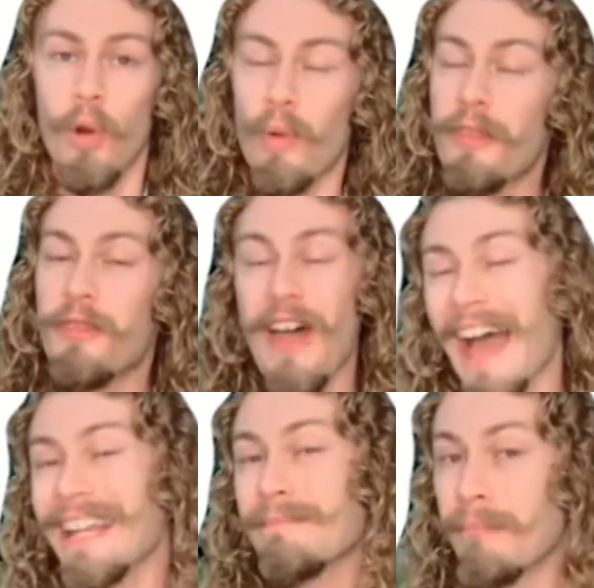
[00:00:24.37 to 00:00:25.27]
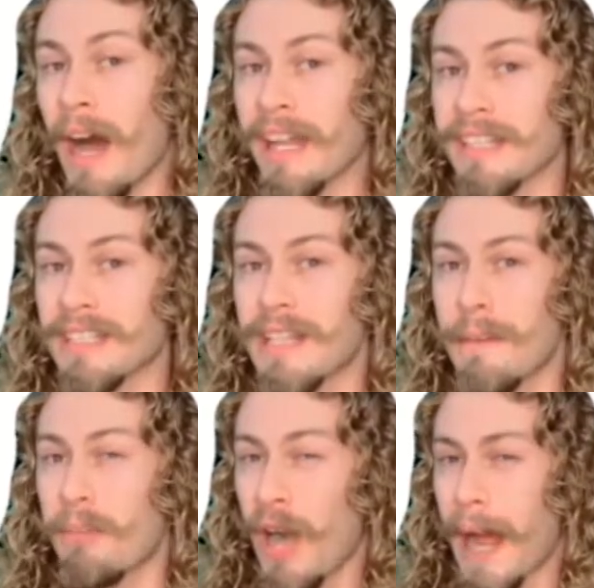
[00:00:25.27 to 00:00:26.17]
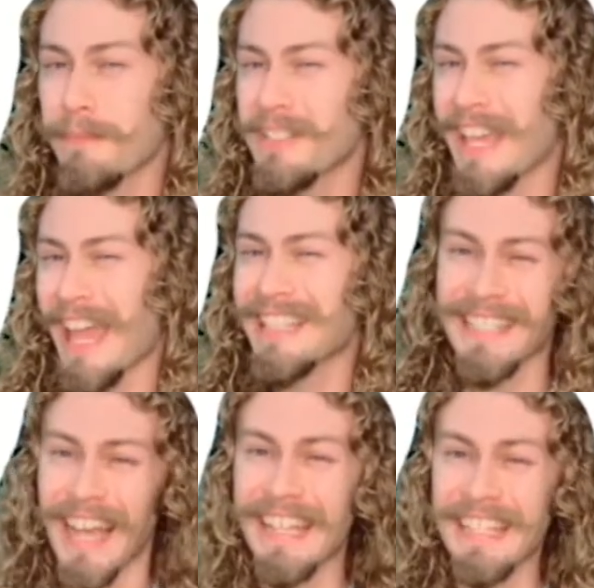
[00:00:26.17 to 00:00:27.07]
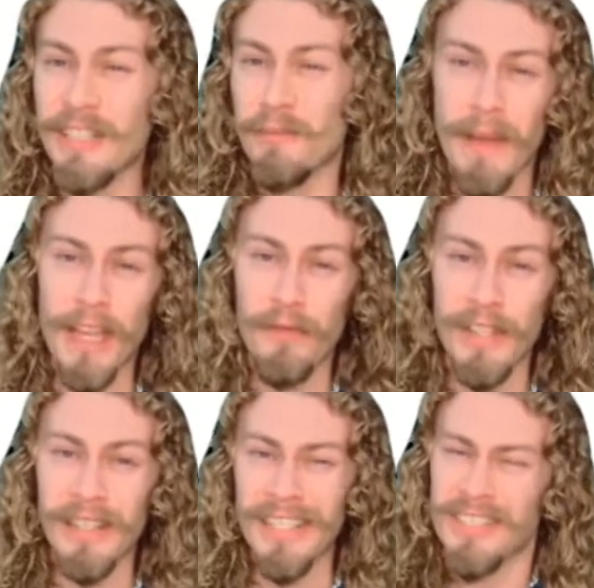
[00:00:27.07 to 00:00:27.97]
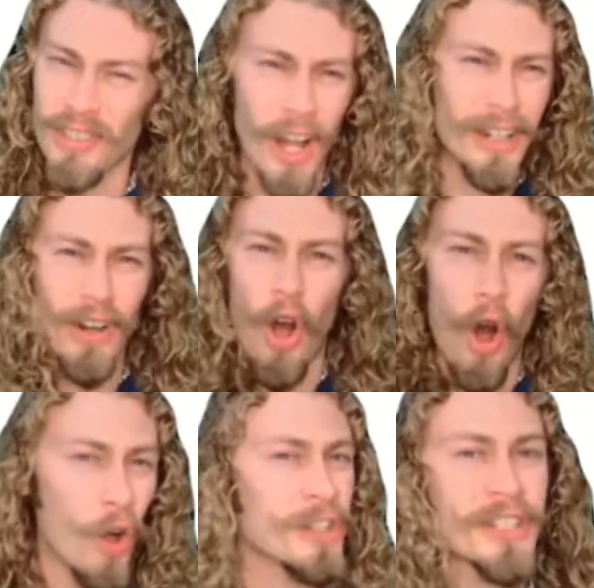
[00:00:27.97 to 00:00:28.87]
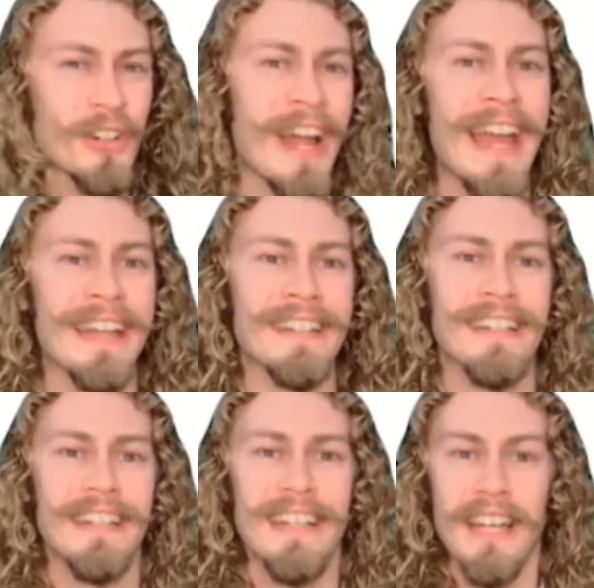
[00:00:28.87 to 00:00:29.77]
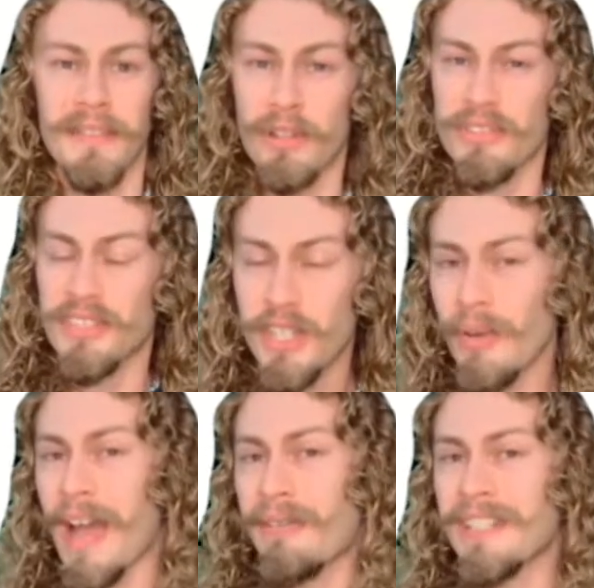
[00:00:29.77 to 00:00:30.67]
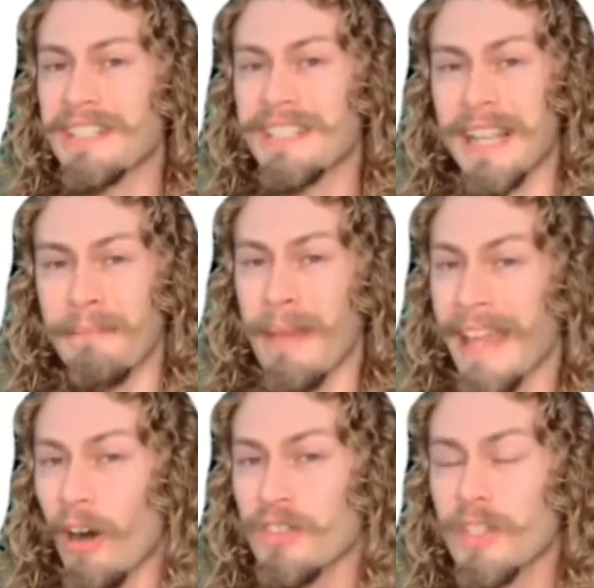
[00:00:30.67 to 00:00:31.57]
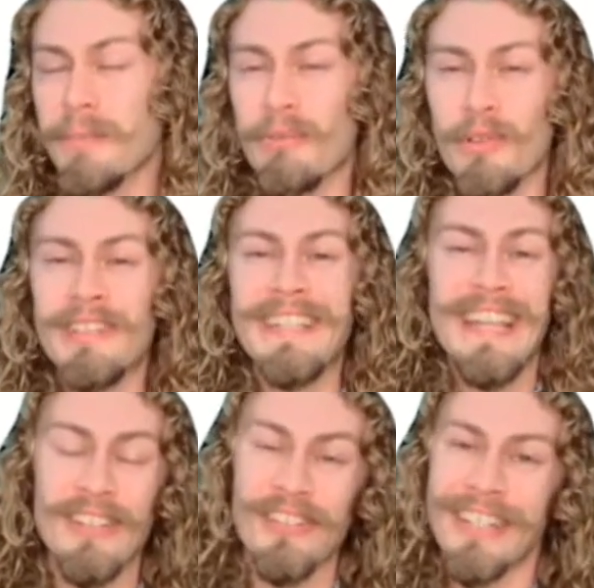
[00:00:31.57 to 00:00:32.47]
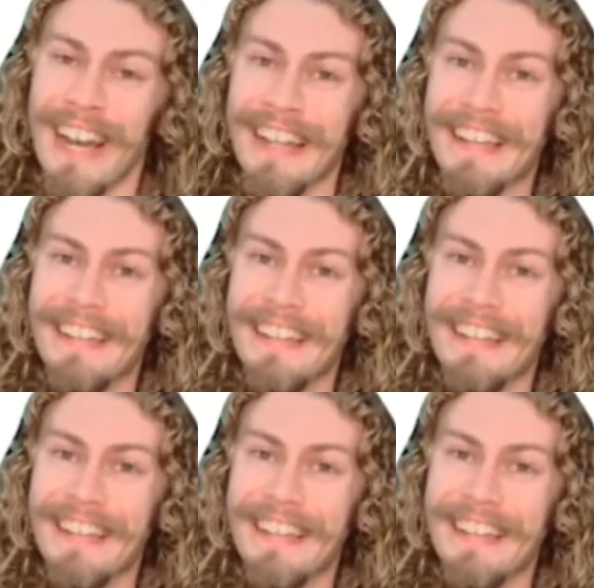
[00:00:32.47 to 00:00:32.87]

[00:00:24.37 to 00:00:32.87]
With that in mind, perhaps the anxiety you may feel is not all in your head. There's new evidence that it may also be rooted in your gut.